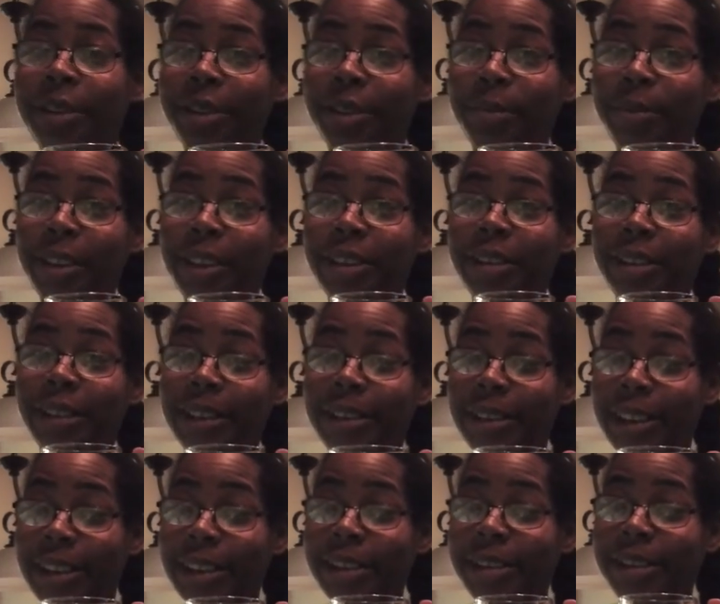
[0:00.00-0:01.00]
to me
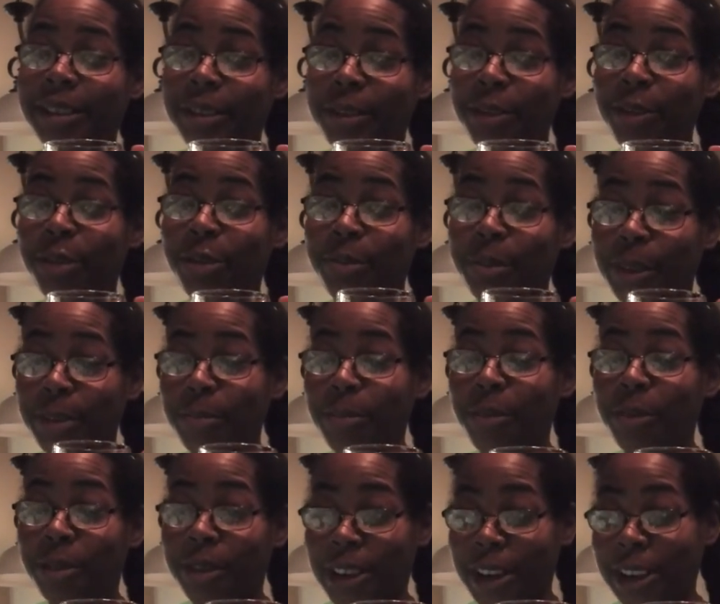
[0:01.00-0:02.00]
says that it's a little bit
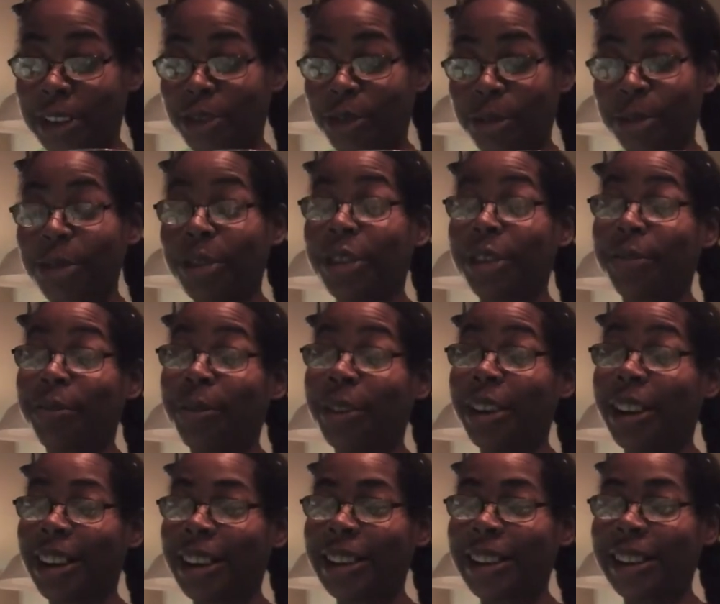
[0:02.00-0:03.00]
more natural than
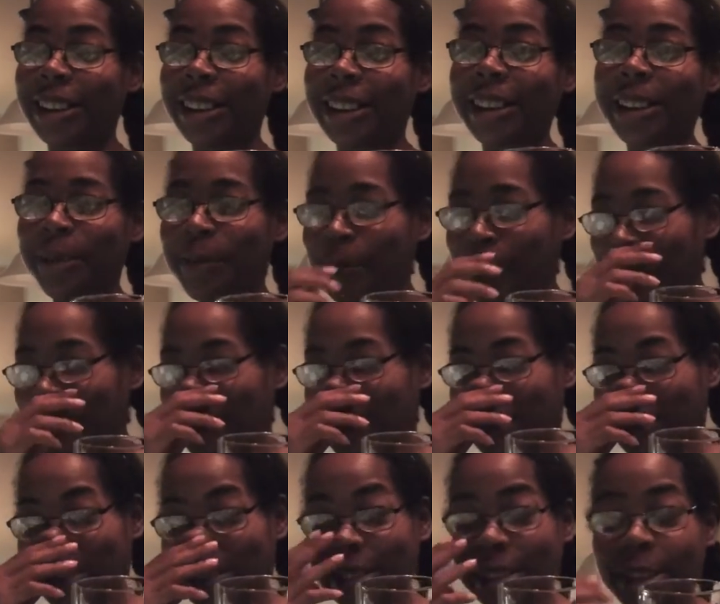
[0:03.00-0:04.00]
what I think.
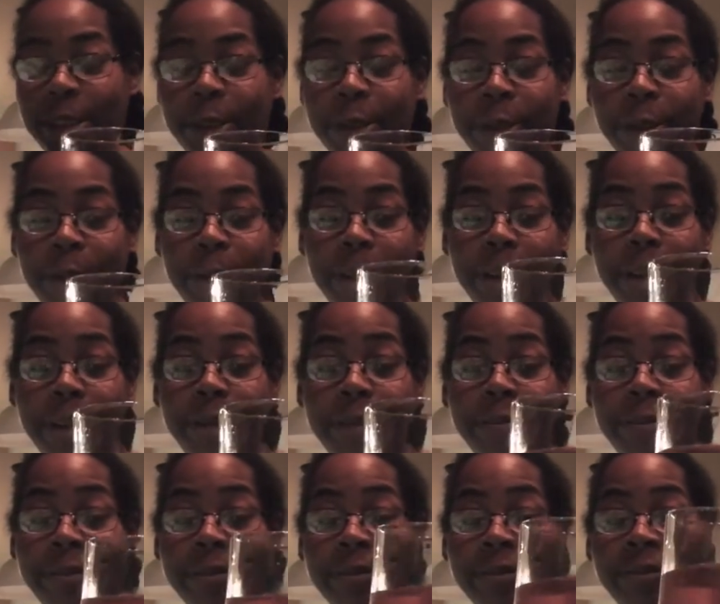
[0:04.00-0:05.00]
So,
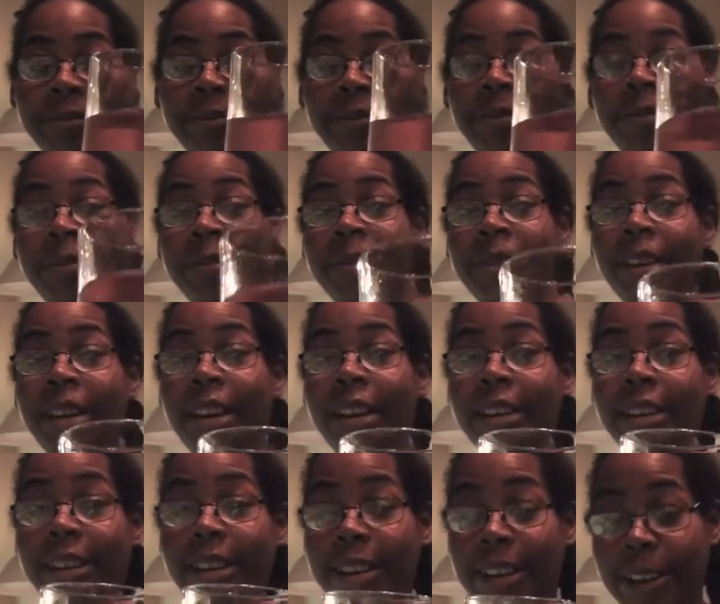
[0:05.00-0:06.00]

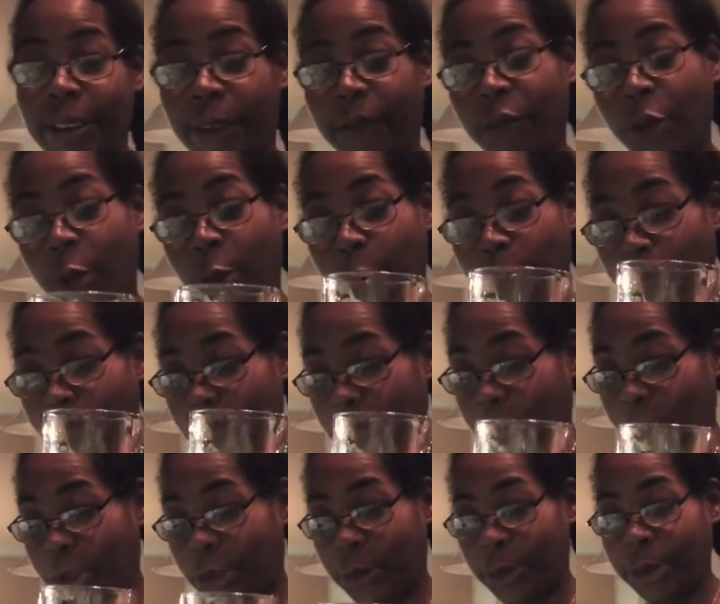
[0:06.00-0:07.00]
I think
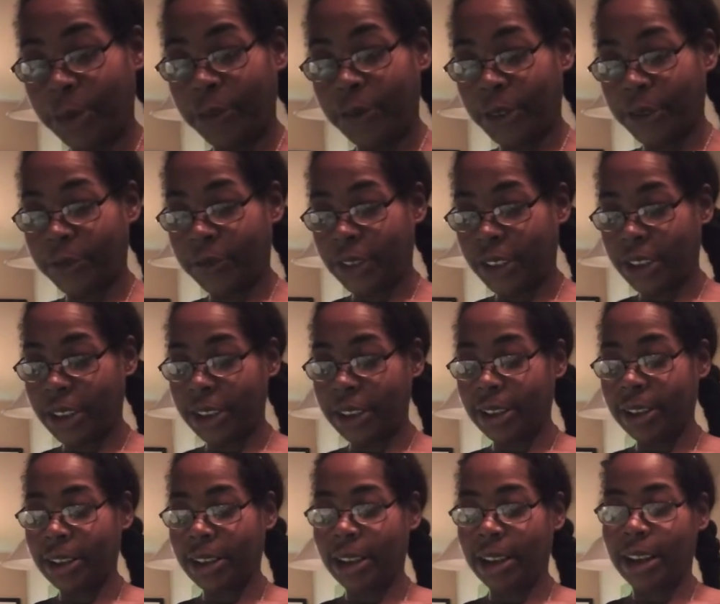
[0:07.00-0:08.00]
for
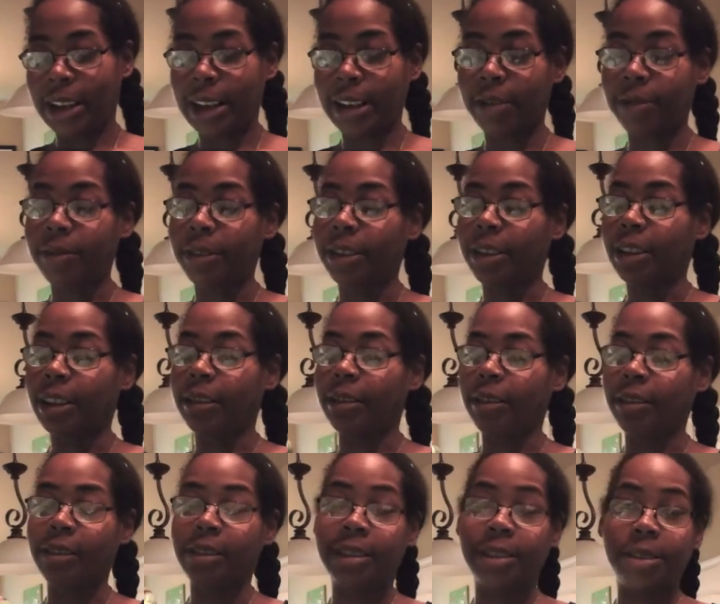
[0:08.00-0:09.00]
$3.50, I don't know how
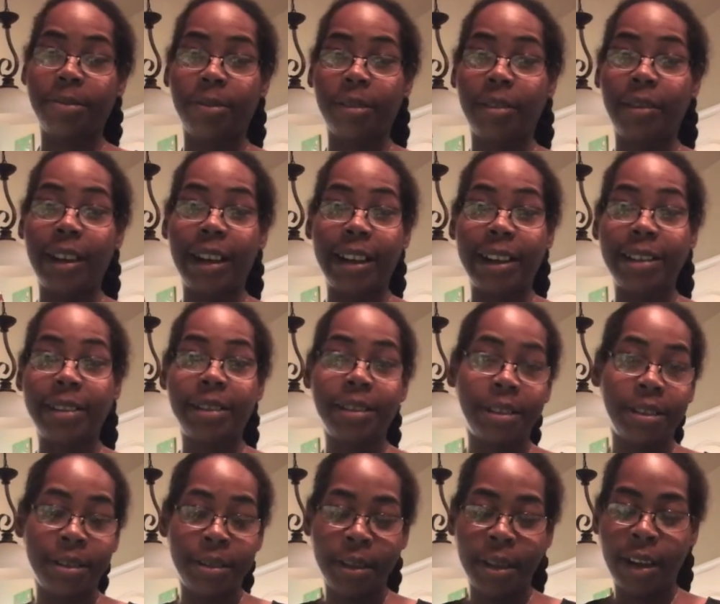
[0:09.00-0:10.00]
long this will
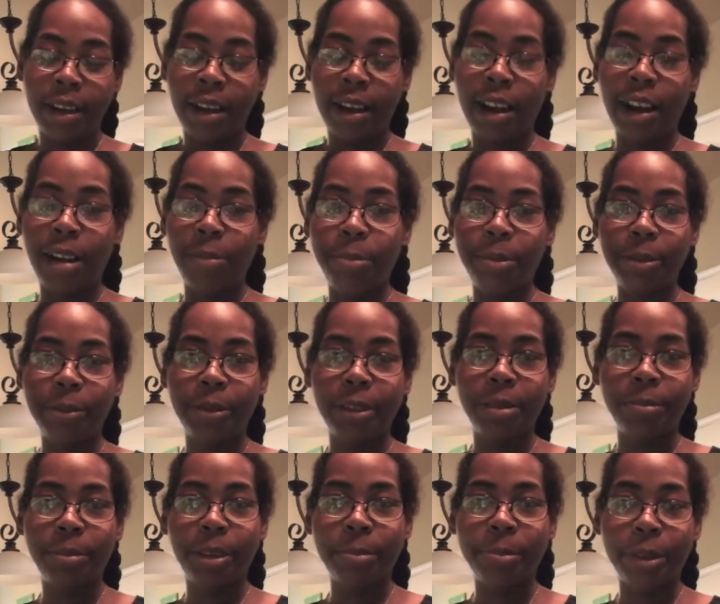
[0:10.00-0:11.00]
last. I'll put
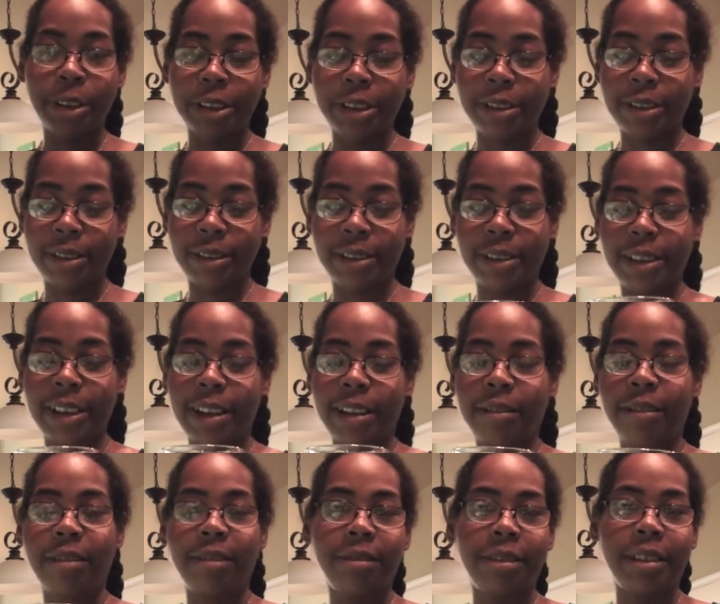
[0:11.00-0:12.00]
one in my purse and see
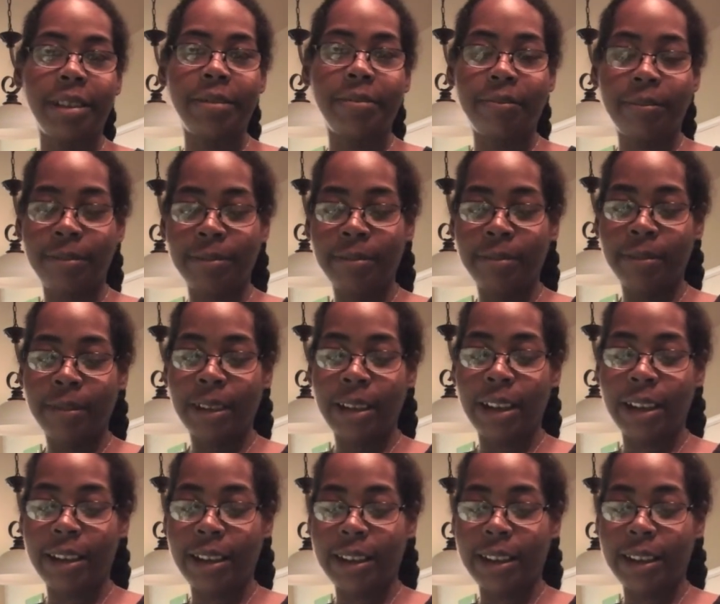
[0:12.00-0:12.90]
how long it